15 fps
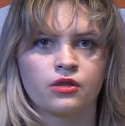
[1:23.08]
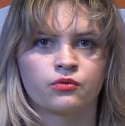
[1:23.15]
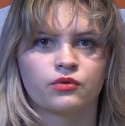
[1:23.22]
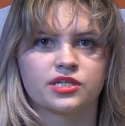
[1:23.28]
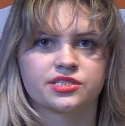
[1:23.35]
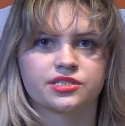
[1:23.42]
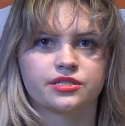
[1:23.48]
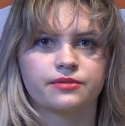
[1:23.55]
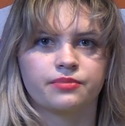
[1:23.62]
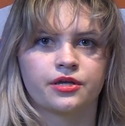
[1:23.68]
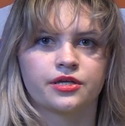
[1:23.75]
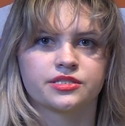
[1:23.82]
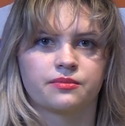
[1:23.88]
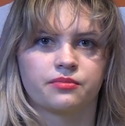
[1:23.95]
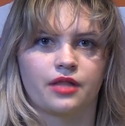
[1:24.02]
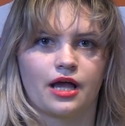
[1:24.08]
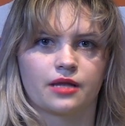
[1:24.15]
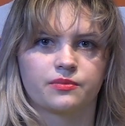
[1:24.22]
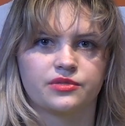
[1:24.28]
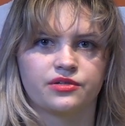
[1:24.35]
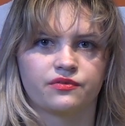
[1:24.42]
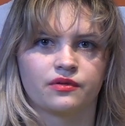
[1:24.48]
Wrestling plays at
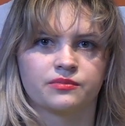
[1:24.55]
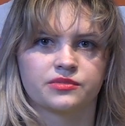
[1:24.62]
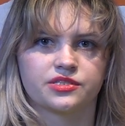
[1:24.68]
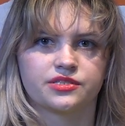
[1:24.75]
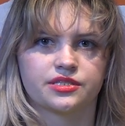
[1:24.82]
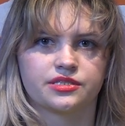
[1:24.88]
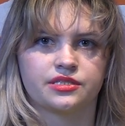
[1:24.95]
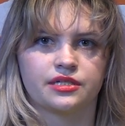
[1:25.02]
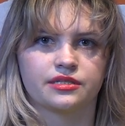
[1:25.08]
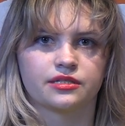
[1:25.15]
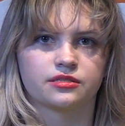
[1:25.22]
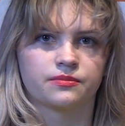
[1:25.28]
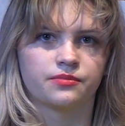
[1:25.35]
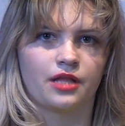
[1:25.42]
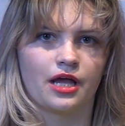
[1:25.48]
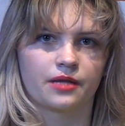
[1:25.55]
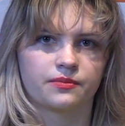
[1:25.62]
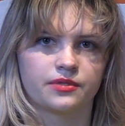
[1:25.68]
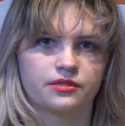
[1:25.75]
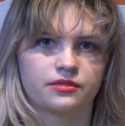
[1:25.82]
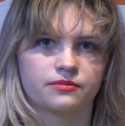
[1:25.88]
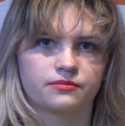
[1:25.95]
Blackman November 16th at the
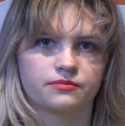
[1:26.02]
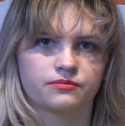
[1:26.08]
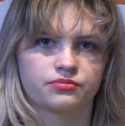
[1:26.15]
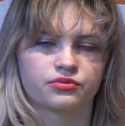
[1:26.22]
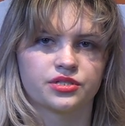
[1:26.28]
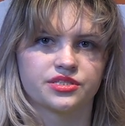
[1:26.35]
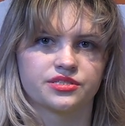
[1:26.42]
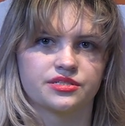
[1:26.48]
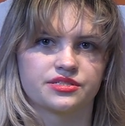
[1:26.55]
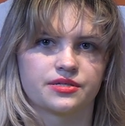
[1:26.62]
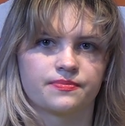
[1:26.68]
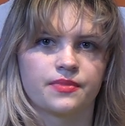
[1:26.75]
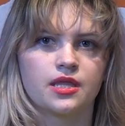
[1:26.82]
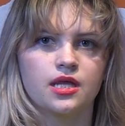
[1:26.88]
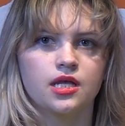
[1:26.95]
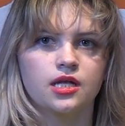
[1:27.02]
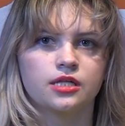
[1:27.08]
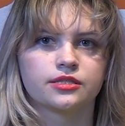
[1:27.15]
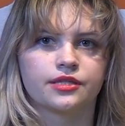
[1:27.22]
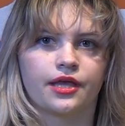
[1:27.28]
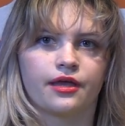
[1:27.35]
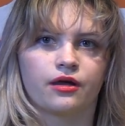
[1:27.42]
Blackman preseason.
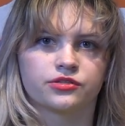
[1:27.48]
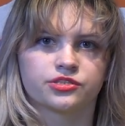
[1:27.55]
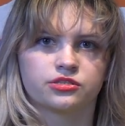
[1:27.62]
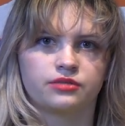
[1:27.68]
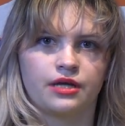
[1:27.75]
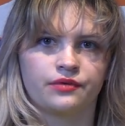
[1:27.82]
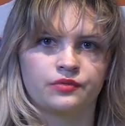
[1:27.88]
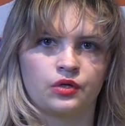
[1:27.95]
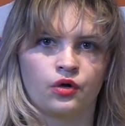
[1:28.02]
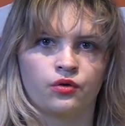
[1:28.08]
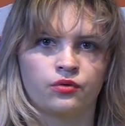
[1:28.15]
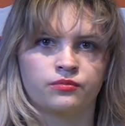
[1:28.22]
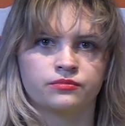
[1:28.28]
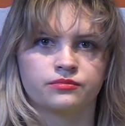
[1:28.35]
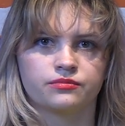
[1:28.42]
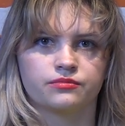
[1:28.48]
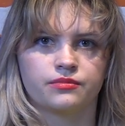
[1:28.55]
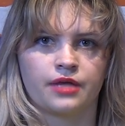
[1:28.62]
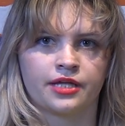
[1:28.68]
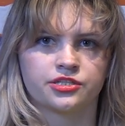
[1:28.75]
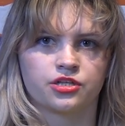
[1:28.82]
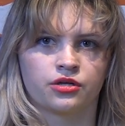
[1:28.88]
They also have a home
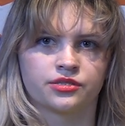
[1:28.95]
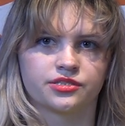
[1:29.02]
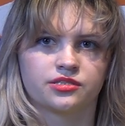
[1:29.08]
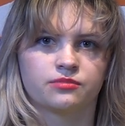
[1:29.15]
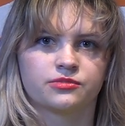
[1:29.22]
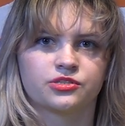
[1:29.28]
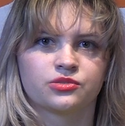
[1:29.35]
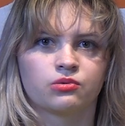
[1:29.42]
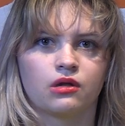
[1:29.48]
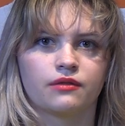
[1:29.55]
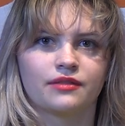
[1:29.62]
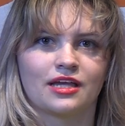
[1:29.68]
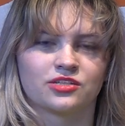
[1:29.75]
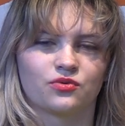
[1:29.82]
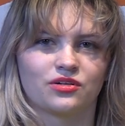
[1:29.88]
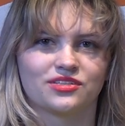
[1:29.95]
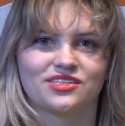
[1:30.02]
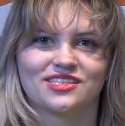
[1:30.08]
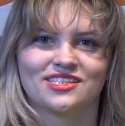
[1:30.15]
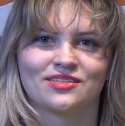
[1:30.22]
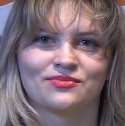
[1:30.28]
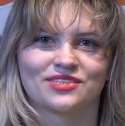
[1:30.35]
match on December 12th as well as
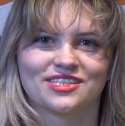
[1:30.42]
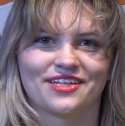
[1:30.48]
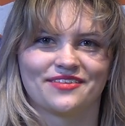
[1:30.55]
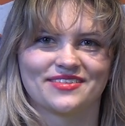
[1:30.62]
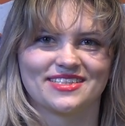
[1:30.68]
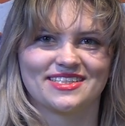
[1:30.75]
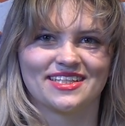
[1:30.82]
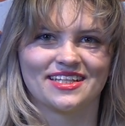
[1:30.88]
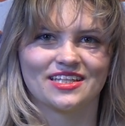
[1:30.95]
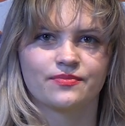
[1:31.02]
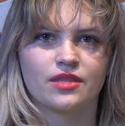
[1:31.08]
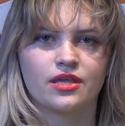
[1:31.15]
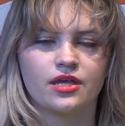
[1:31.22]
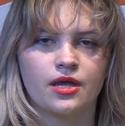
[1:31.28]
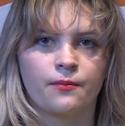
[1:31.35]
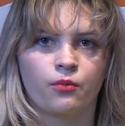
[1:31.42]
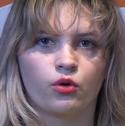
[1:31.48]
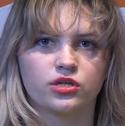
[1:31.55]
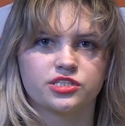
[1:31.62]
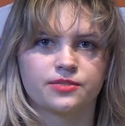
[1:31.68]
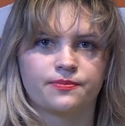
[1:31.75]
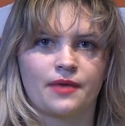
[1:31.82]
December 17th.
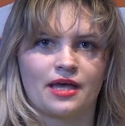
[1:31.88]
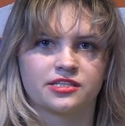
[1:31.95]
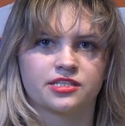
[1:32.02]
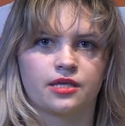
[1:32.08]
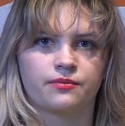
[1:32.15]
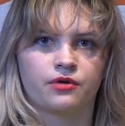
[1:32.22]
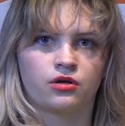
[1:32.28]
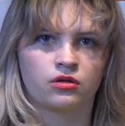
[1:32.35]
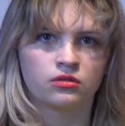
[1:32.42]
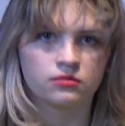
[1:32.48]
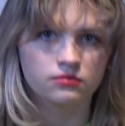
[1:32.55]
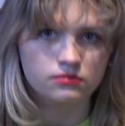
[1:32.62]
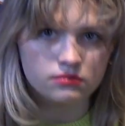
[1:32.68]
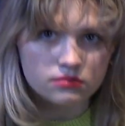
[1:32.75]
Boys basketball